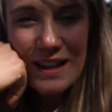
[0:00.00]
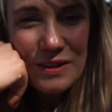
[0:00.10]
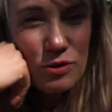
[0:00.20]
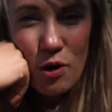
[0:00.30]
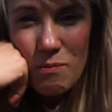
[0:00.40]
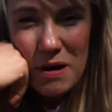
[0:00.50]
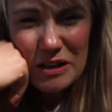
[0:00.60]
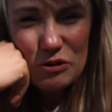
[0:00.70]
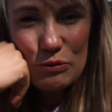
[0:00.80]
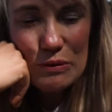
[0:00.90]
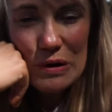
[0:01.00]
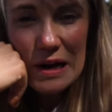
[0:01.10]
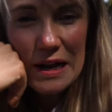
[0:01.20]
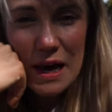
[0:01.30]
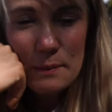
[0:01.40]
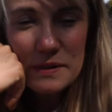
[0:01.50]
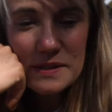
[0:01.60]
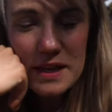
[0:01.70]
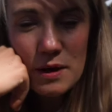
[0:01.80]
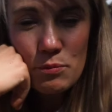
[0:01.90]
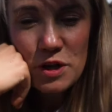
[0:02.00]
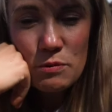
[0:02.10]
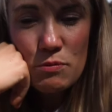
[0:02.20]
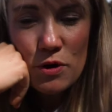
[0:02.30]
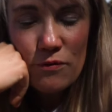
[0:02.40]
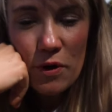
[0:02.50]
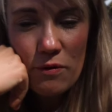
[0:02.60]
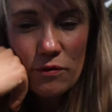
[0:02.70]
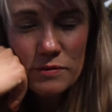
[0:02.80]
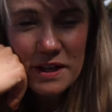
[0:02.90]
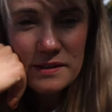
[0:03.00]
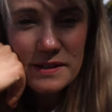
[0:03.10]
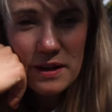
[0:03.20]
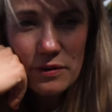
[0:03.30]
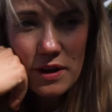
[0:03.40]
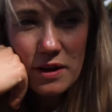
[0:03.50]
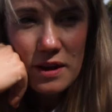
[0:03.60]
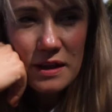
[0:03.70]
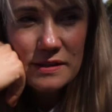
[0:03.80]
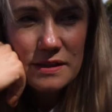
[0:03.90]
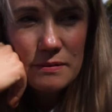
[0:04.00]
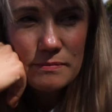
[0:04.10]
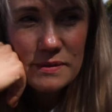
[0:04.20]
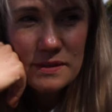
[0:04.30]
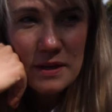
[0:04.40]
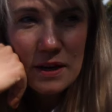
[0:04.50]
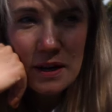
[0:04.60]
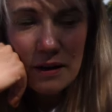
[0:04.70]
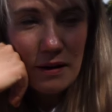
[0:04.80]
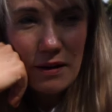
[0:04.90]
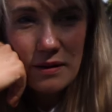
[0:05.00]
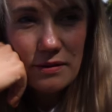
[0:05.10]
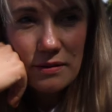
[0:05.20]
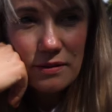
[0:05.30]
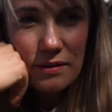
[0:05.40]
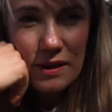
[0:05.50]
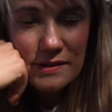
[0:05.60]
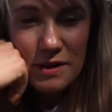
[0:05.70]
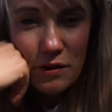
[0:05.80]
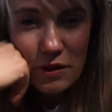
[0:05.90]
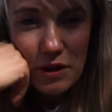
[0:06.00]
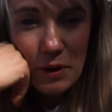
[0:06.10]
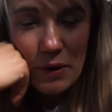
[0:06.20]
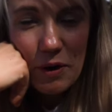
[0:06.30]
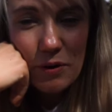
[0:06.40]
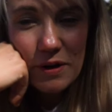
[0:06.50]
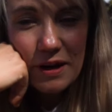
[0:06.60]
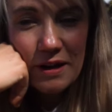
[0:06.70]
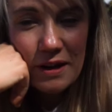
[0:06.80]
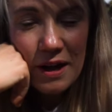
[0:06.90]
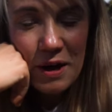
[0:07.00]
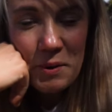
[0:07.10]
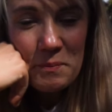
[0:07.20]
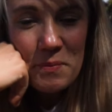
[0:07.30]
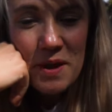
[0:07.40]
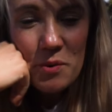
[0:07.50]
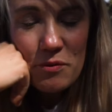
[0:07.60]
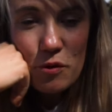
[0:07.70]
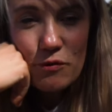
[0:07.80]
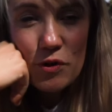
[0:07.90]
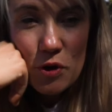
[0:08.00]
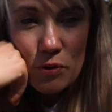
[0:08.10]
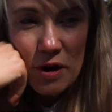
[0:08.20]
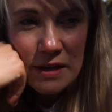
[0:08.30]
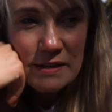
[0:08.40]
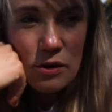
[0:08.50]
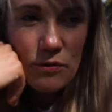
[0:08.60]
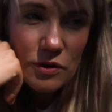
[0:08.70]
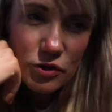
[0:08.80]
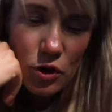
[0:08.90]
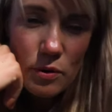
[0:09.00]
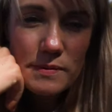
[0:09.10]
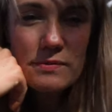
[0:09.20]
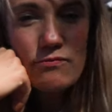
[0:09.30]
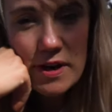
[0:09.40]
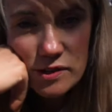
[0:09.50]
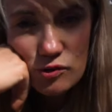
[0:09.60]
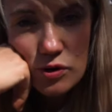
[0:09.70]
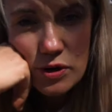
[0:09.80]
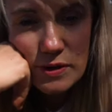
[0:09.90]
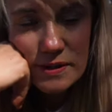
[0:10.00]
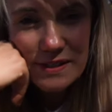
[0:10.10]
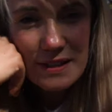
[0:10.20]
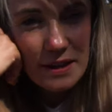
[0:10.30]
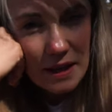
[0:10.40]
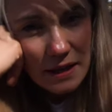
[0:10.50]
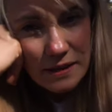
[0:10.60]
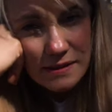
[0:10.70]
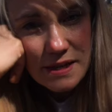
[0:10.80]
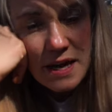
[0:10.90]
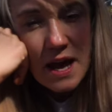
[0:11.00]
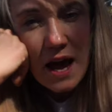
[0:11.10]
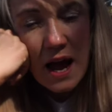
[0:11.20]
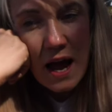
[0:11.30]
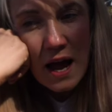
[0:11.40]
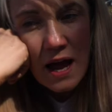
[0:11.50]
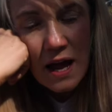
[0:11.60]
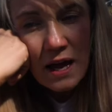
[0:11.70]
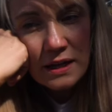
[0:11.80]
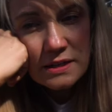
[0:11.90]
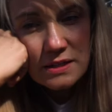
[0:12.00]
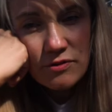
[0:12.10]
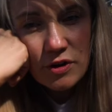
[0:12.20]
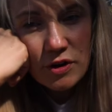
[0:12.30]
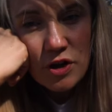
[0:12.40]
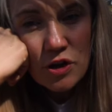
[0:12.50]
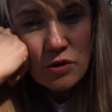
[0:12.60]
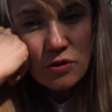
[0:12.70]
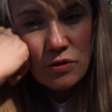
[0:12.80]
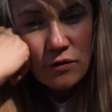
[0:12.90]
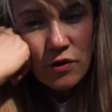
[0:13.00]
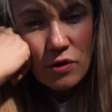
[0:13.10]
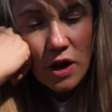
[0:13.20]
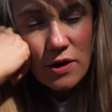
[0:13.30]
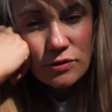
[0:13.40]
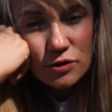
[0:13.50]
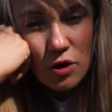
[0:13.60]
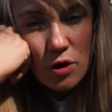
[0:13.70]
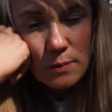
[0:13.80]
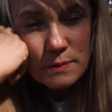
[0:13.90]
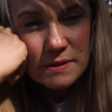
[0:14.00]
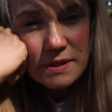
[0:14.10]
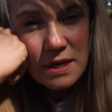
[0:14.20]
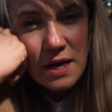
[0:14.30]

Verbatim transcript: not much really happens here, and when you move up from down south it seems like there's nothing going on. Um, we've got a few nice coffee shops and restaurants and things, and there are new, a few clothes shops,